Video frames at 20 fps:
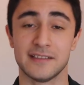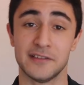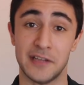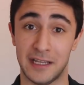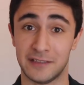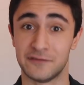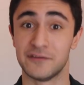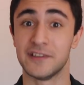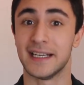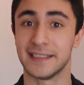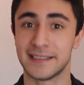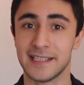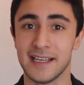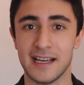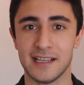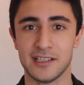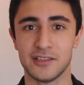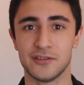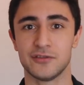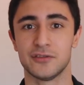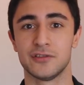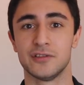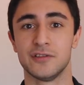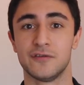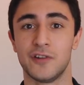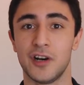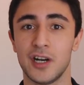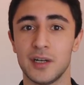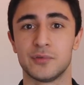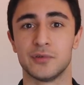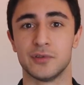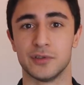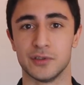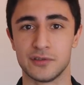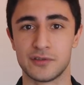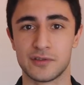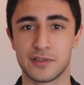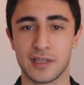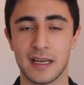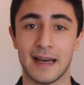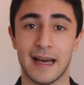that we attach to the verb roots